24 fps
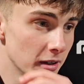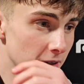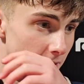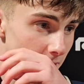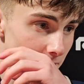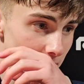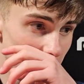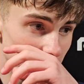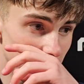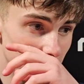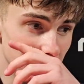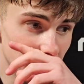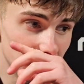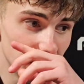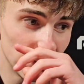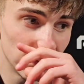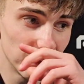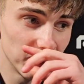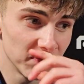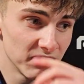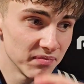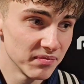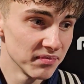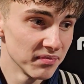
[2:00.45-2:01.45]
Um,
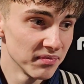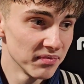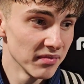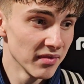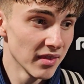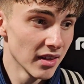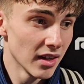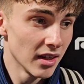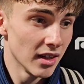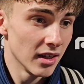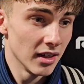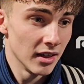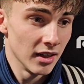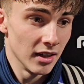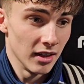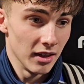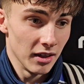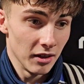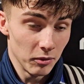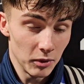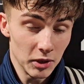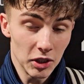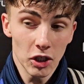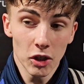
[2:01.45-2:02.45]

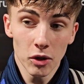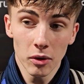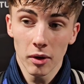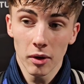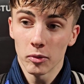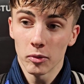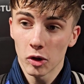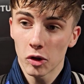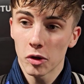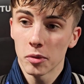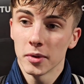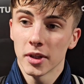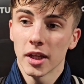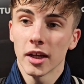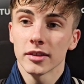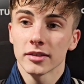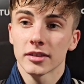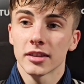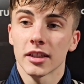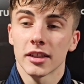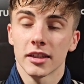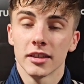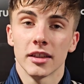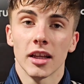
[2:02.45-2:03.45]
we knew were coming out
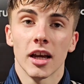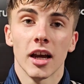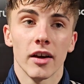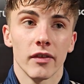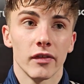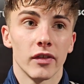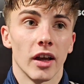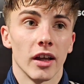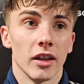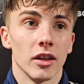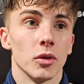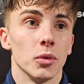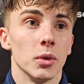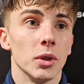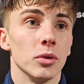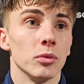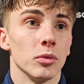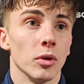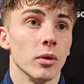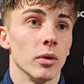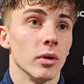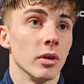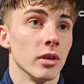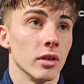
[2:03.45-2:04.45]
second half that the wind
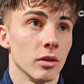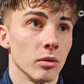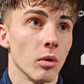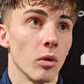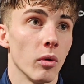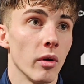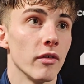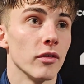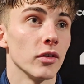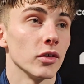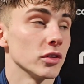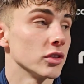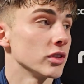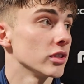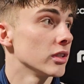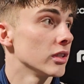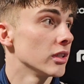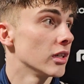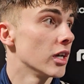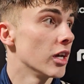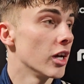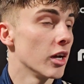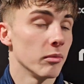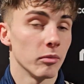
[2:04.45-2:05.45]
were, with us.
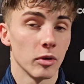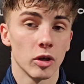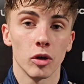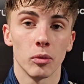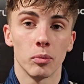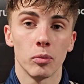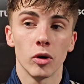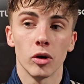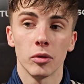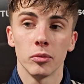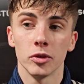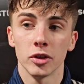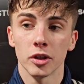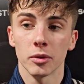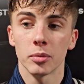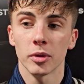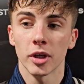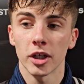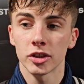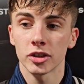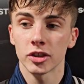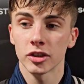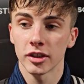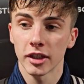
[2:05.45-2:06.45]
and um, we could put them under
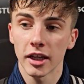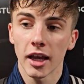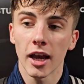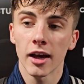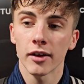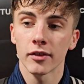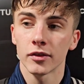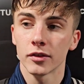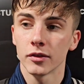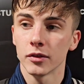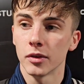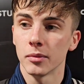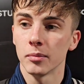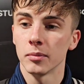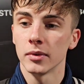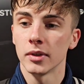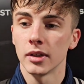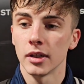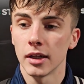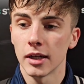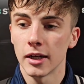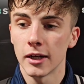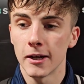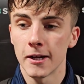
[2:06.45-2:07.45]
pressure and get after them.
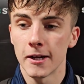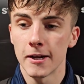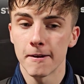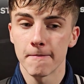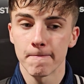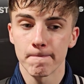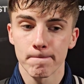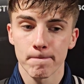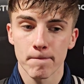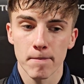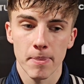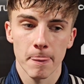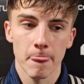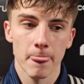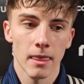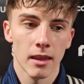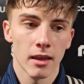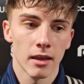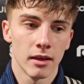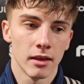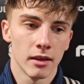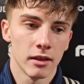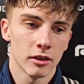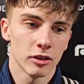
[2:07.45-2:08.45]

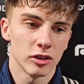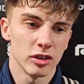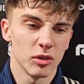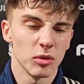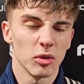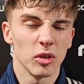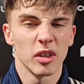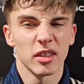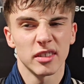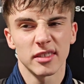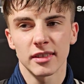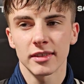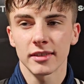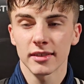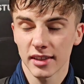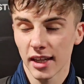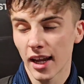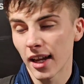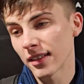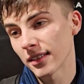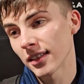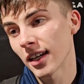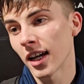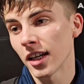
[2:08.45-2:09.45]
Because um, it were a
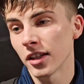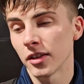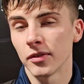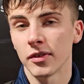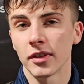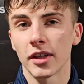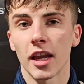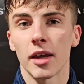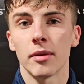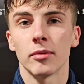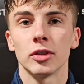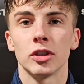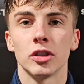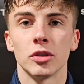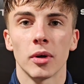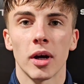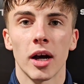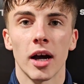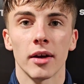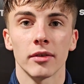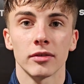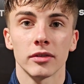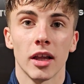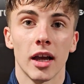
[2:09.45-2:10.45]
kind of a game of two
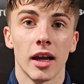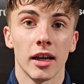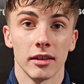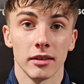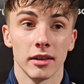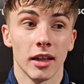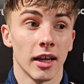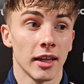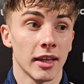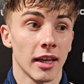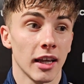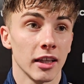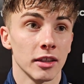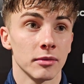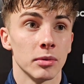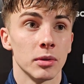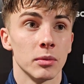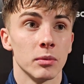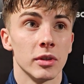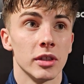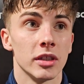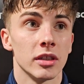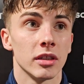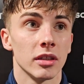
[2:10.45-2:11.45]
halves, like like it has
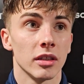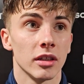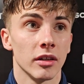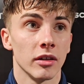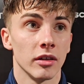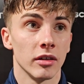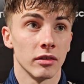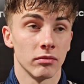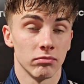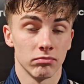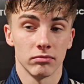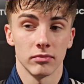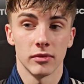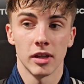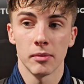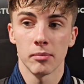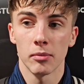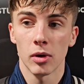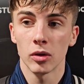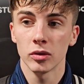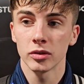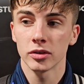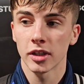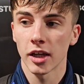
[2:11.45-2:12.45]
been recently in, in
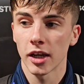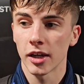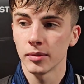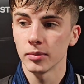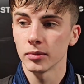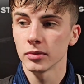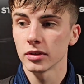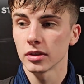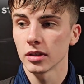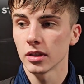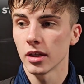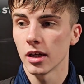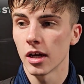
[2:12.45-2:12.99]
most games.